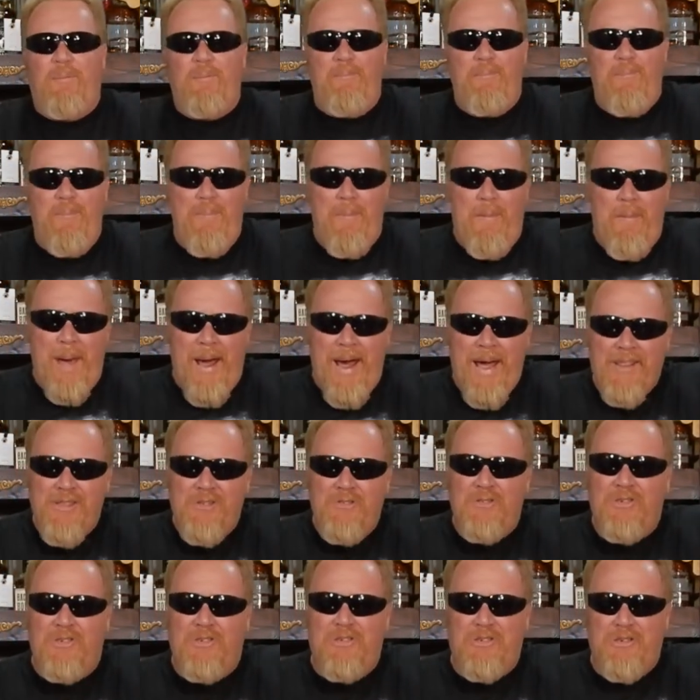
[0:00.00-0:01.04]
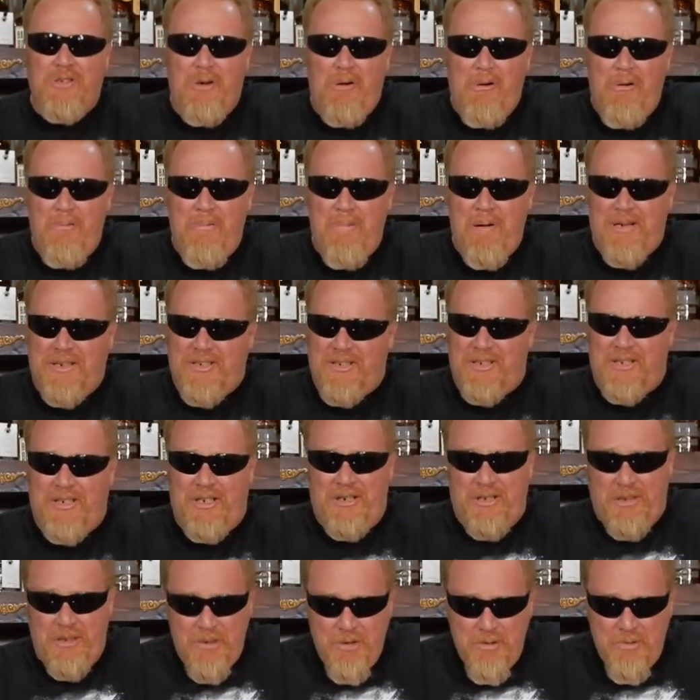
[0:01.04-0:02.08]
But man, there's so much to
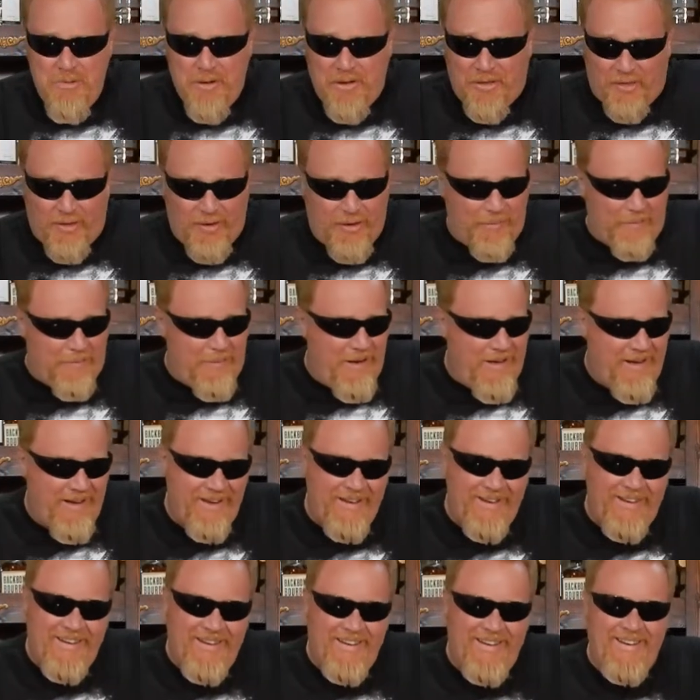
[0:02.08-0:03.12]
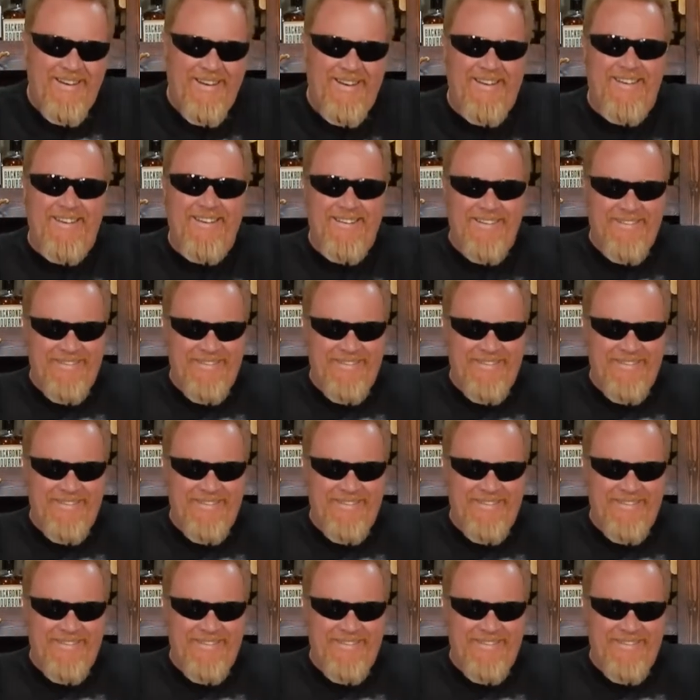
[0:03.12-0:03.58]
do with them.